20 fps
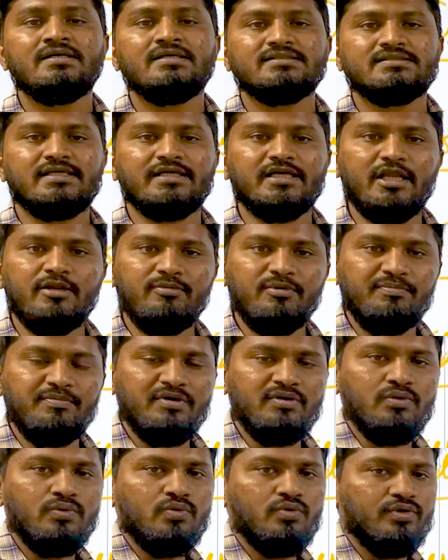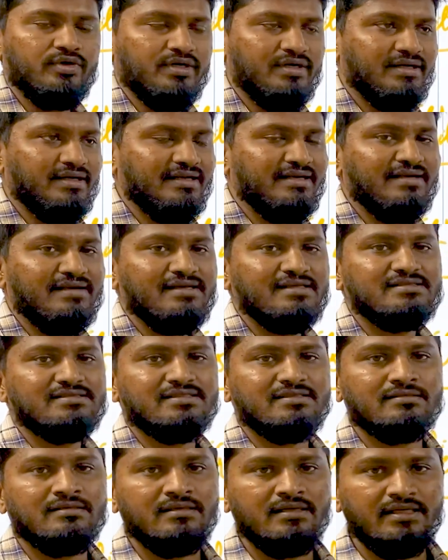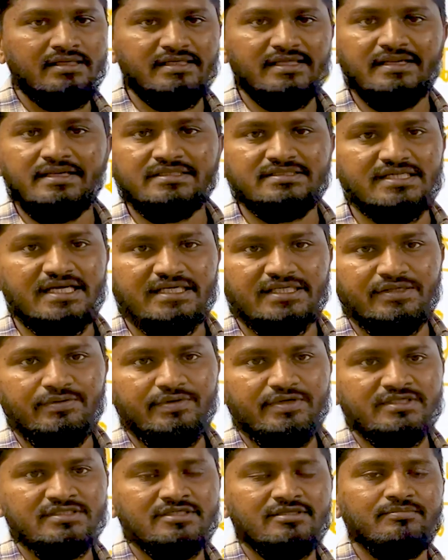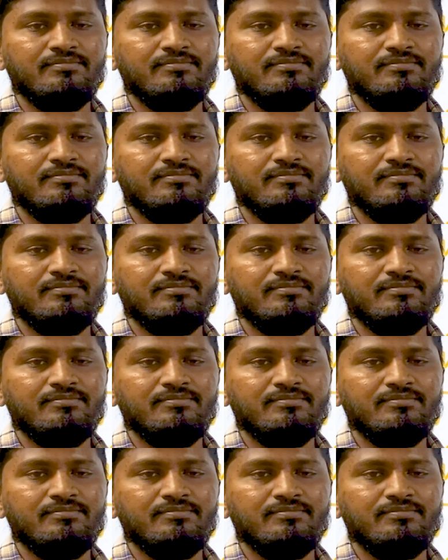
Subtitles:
certain people who indulge in terrorist activities.